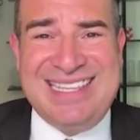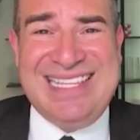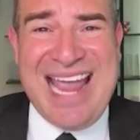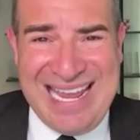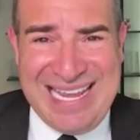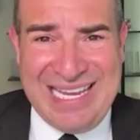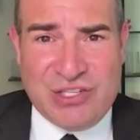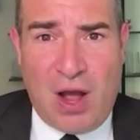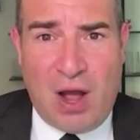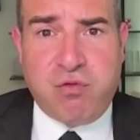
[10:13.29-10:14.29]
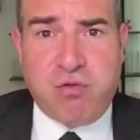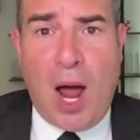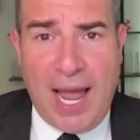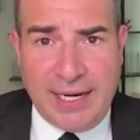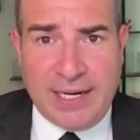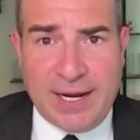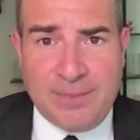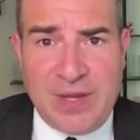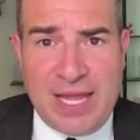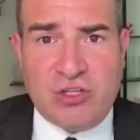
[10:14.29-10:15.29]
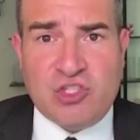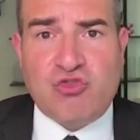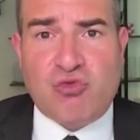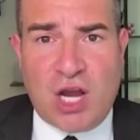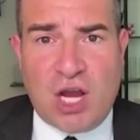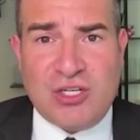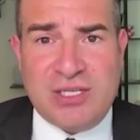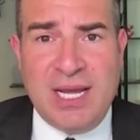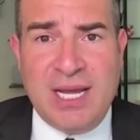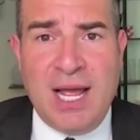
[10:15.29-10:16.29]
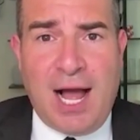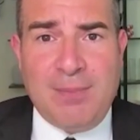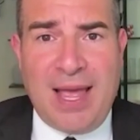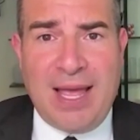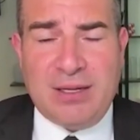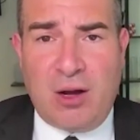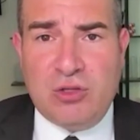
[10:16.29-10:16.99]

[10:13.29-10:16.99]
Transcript: as days of rioting and destruction on